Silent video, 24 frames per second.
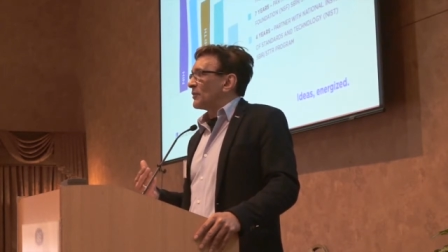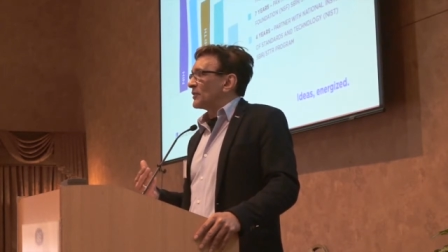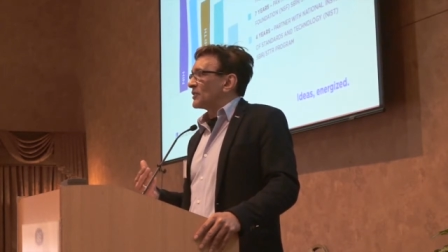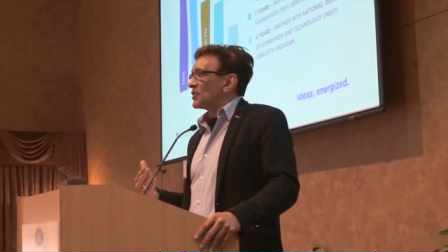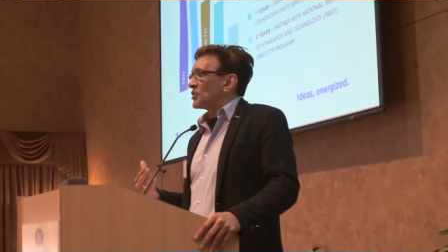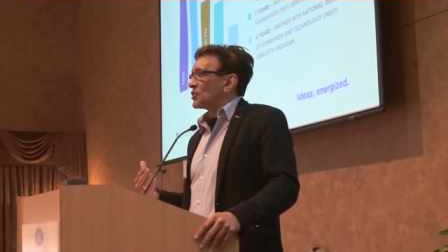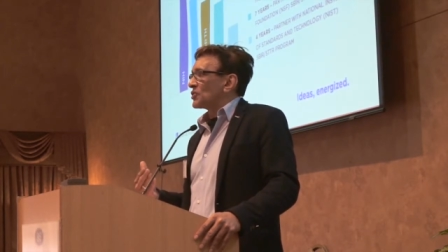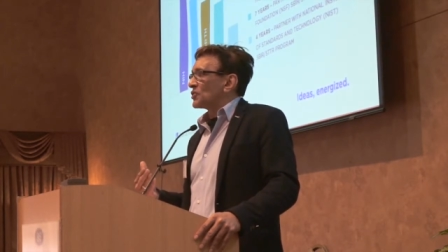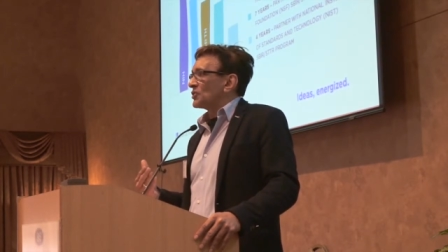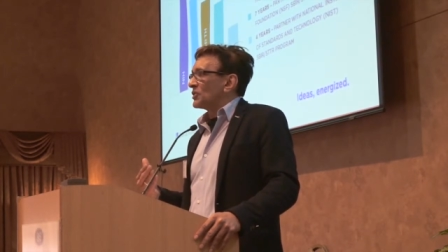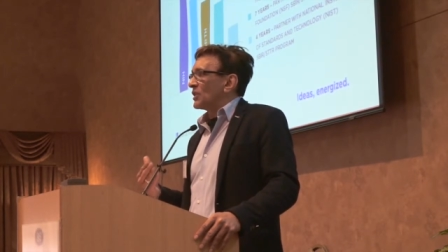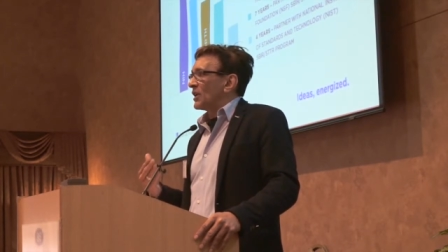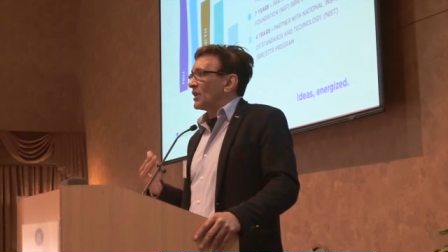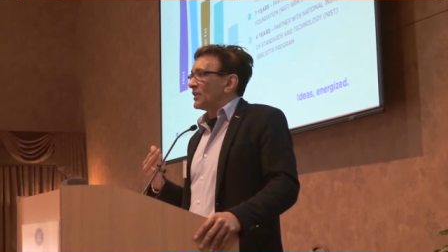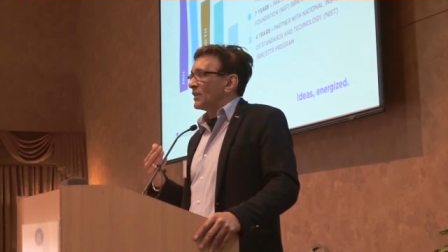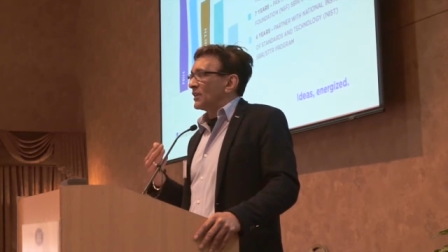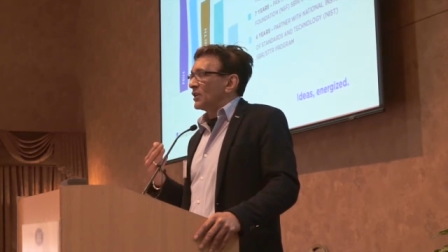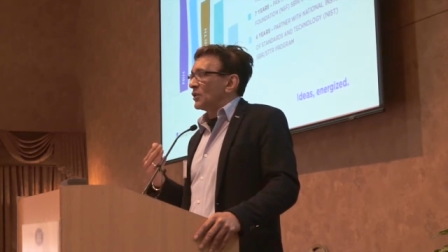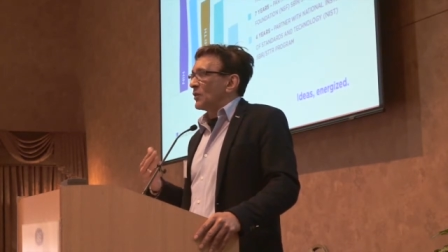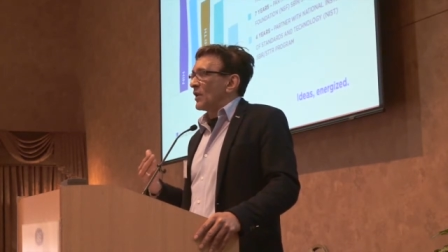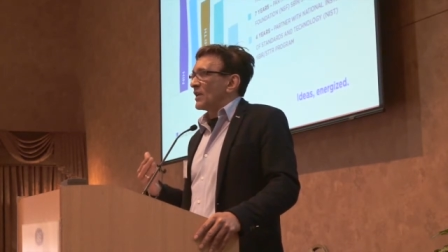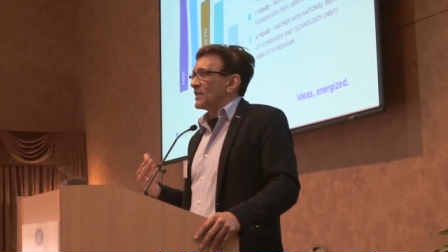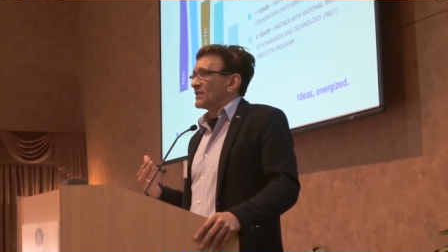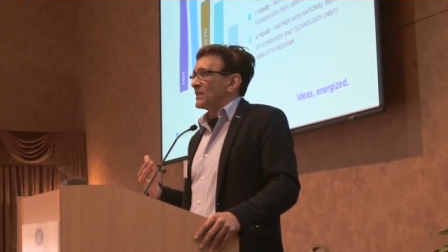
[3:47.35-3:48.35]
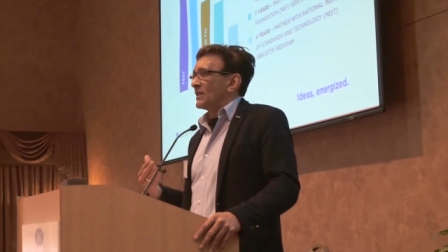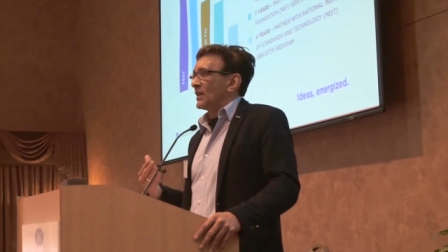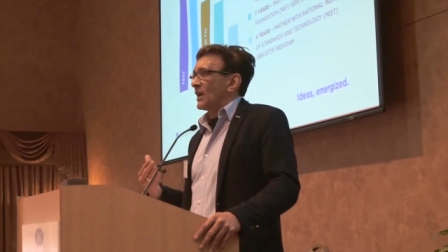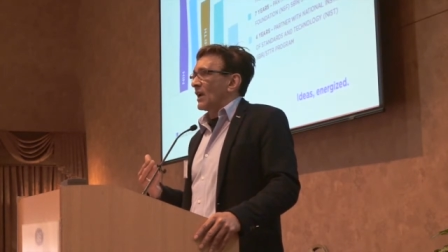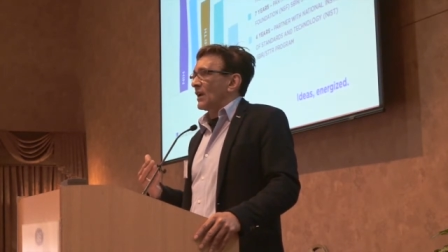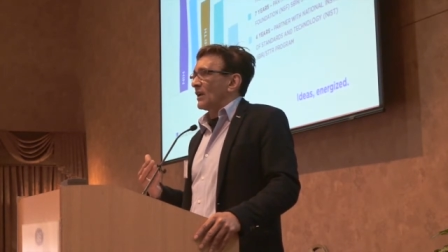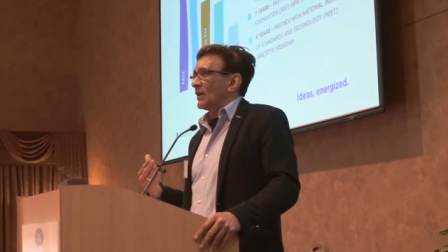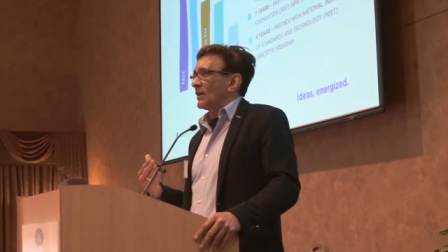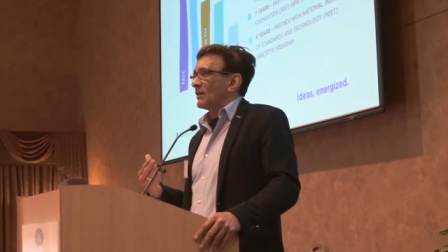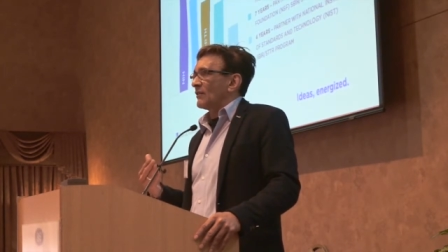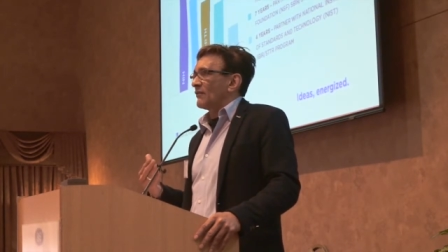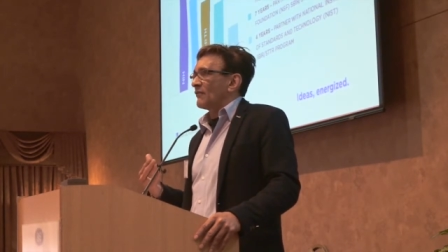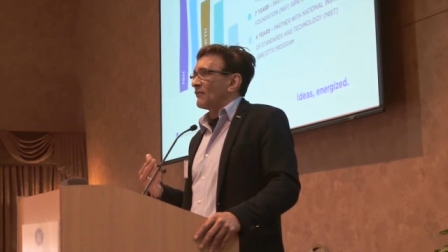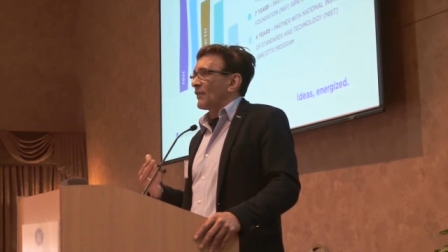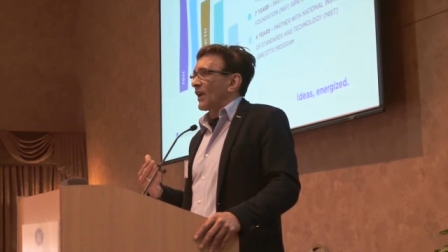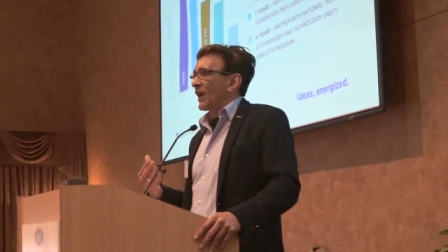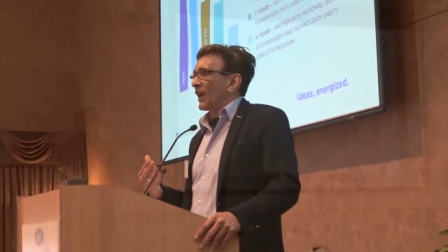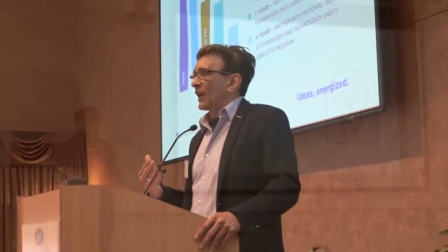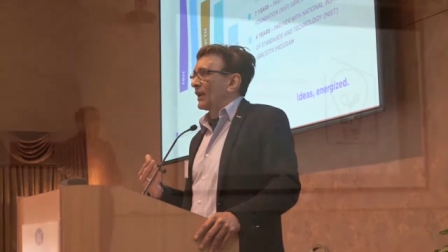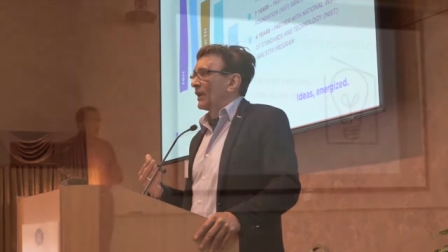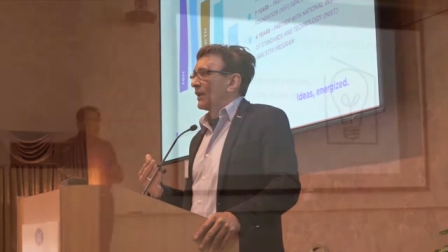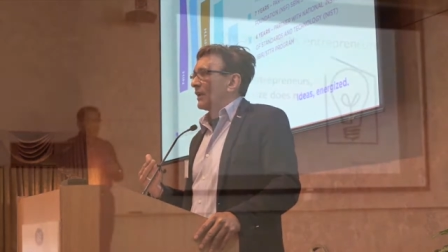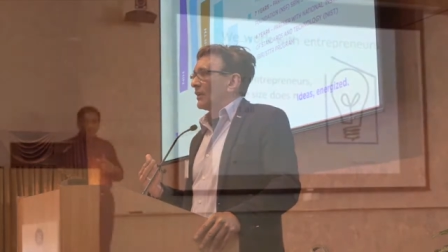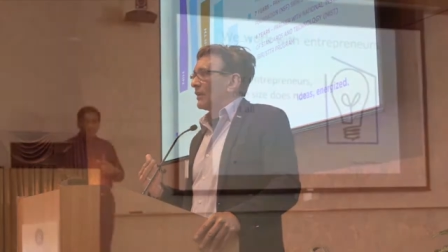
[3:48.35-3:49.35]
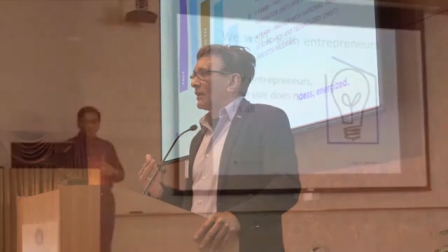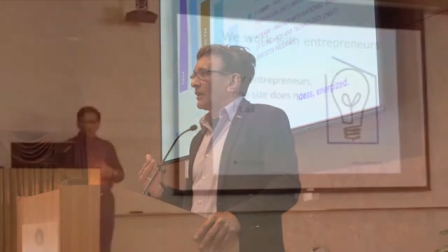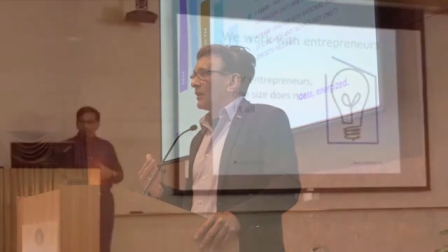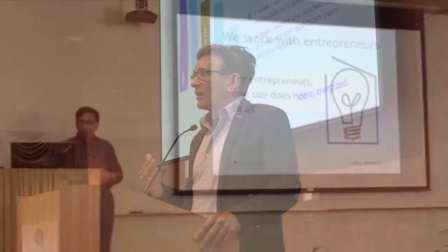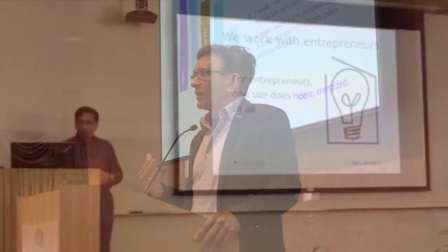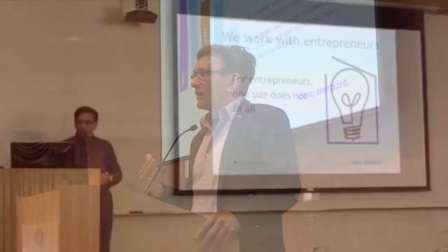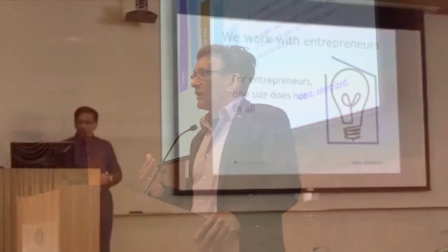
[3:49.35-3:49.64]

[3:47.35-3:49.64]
competition in the USDA, frankly. We'll